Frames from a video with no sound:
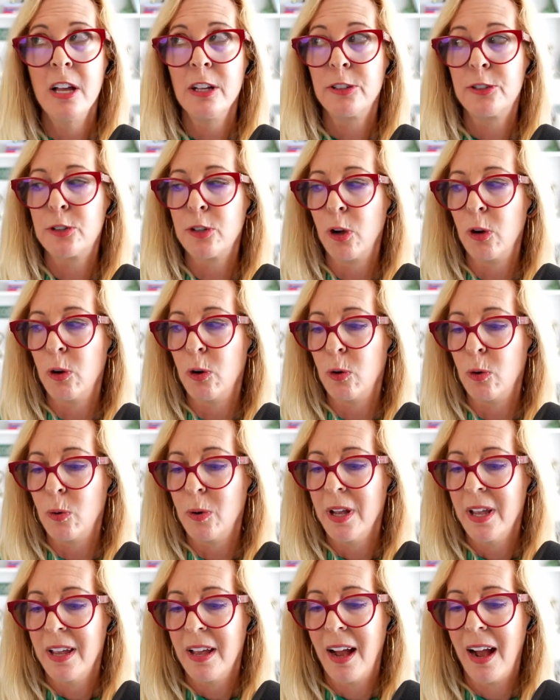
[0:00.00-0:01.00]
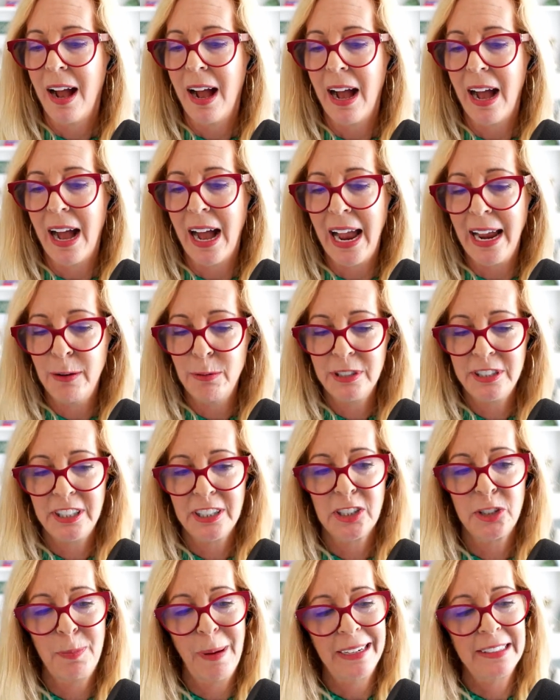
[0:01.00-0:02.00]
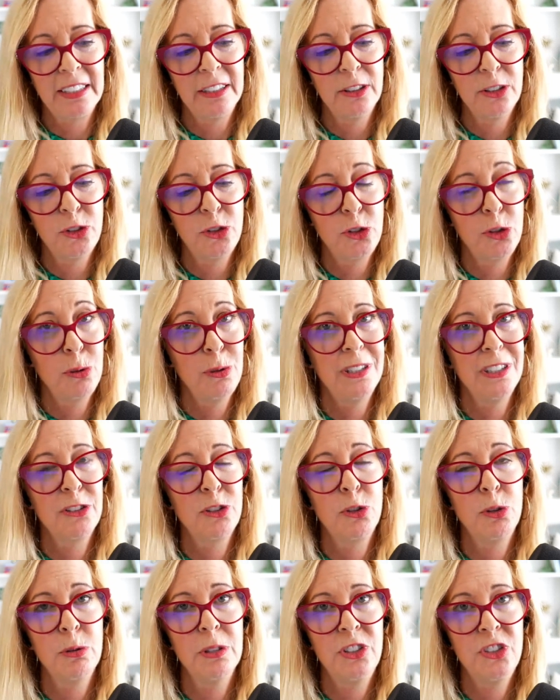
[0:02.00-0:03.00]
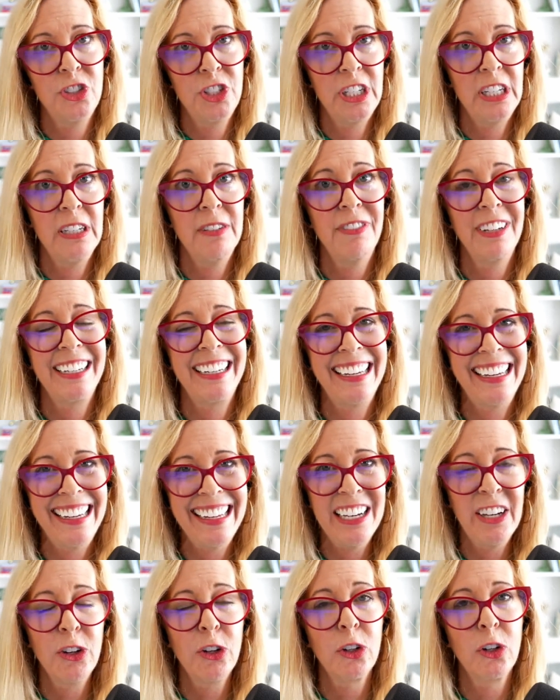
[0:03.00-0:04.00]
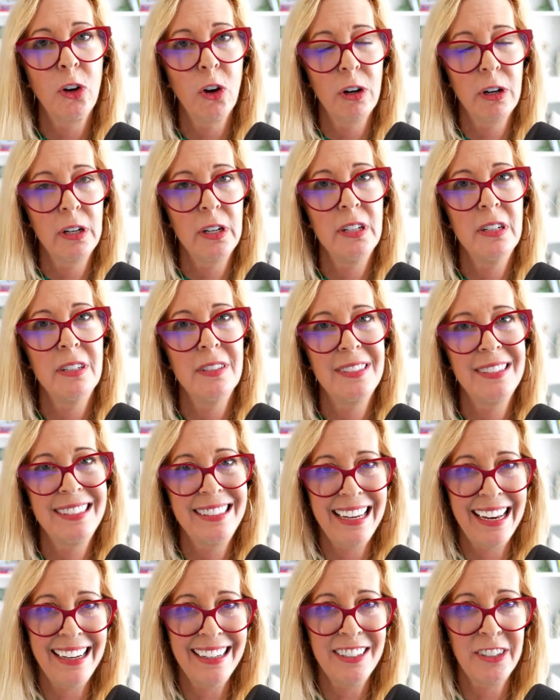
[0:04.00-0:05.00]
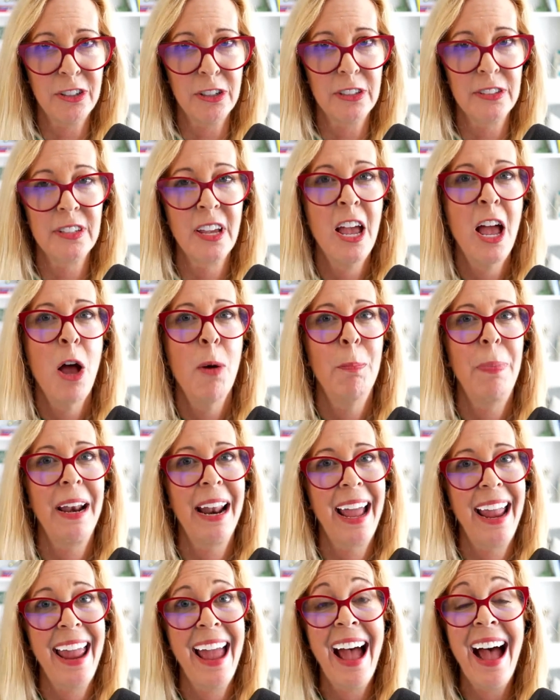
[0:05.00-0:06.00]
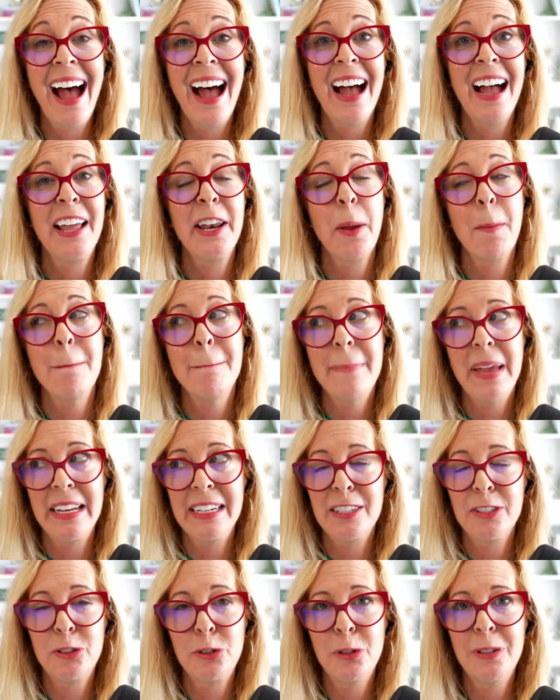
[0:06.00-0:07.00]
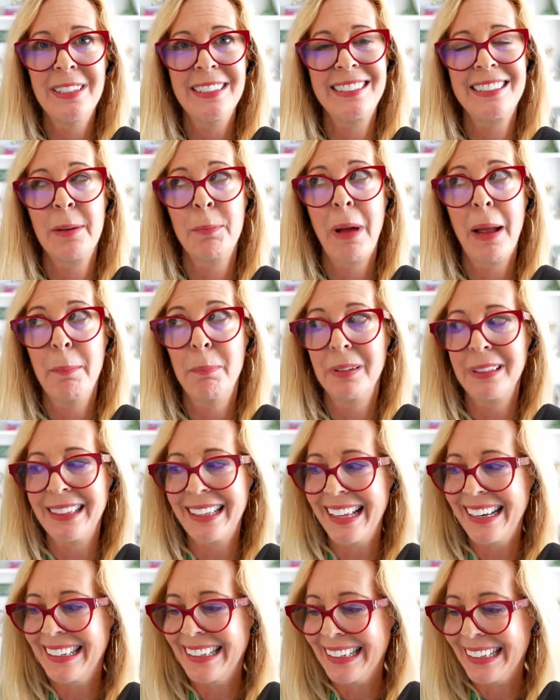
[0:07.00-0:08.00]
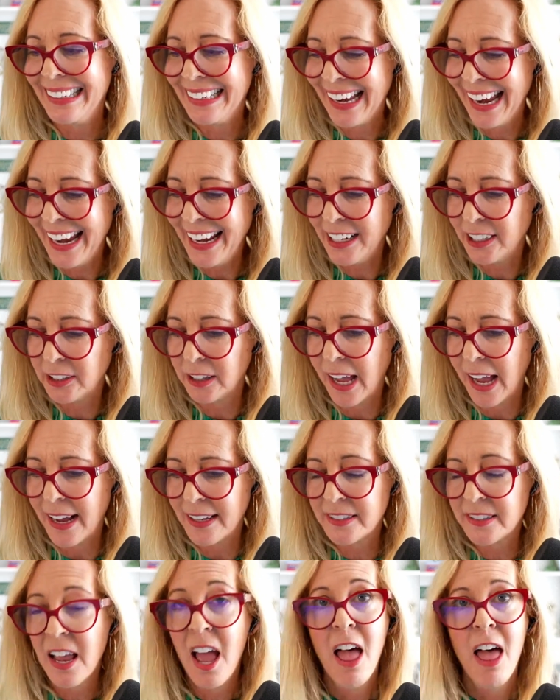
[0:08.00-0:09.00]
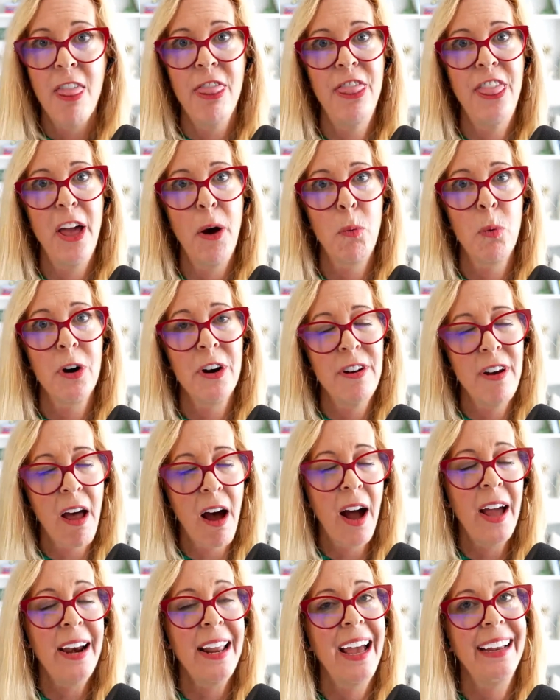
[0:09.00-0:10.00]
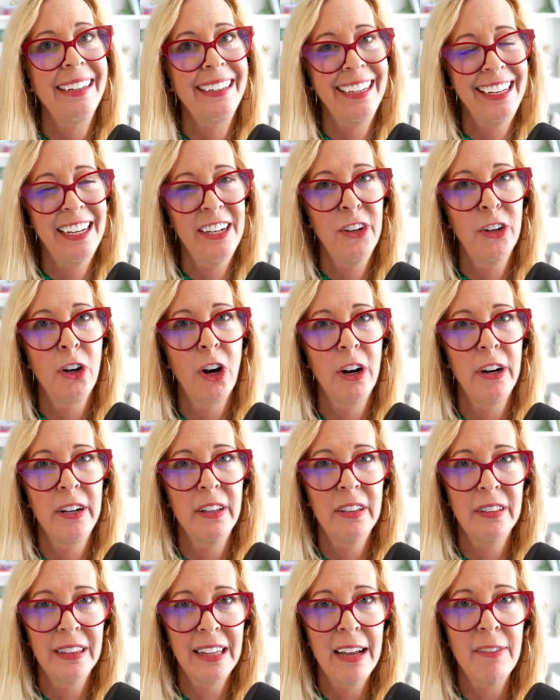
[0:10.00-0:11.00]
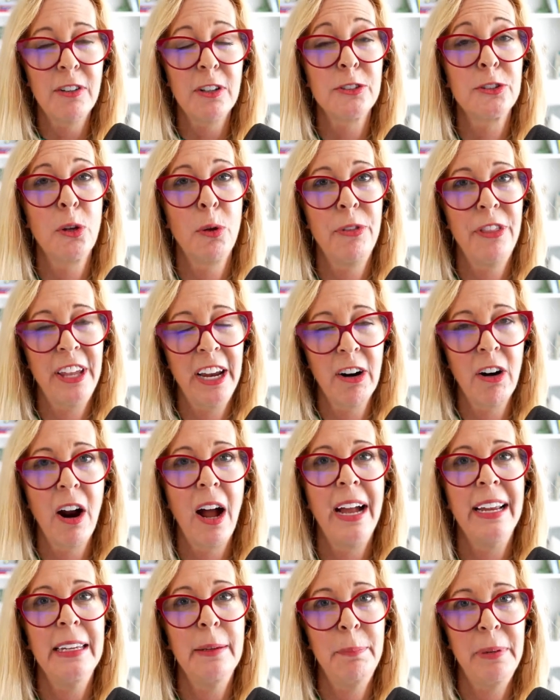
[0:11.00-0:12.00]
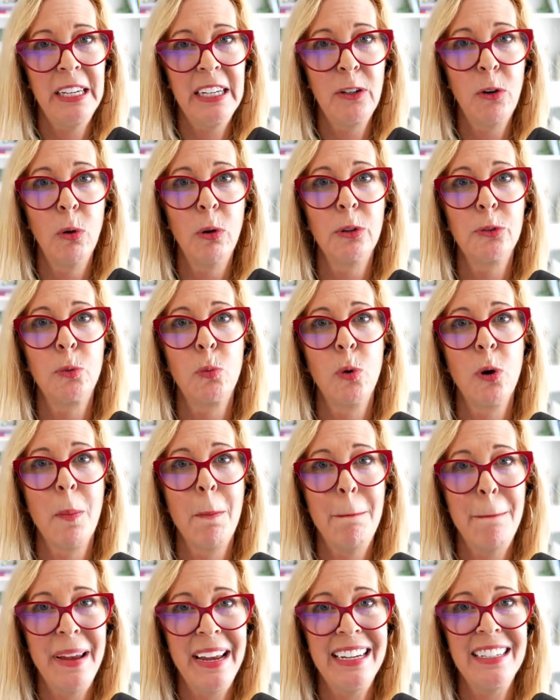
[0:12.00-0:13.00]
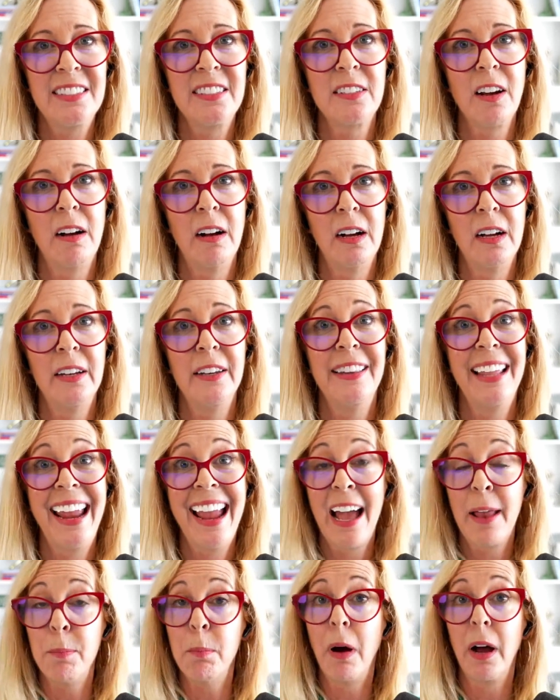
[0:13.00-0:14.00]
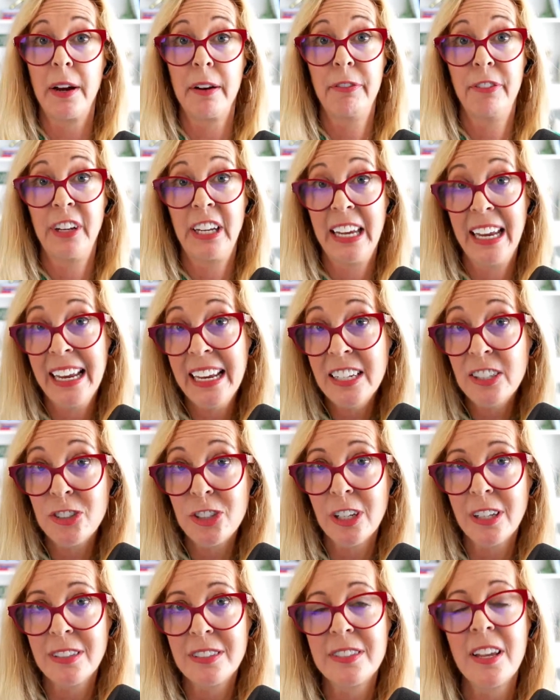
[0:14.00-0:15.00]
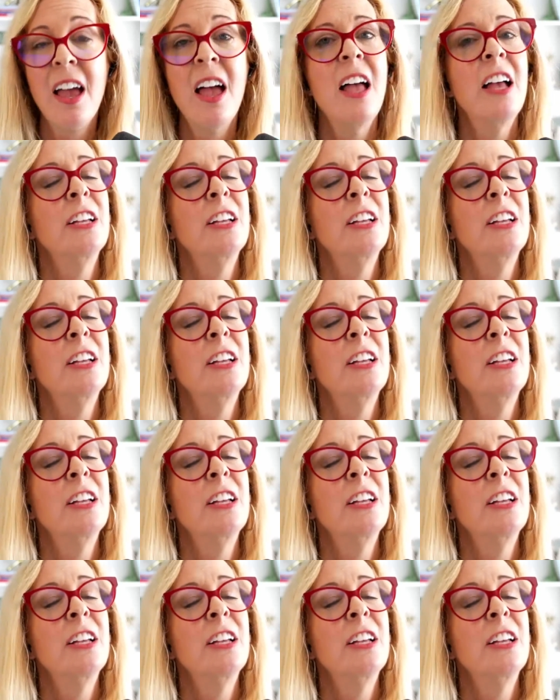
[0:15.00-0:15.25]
So I was expecting the students to achieve kindergarten standards, but I had many students in my blended K class that were not at kindergarten level. So their IEP goals were based on, they had modifications.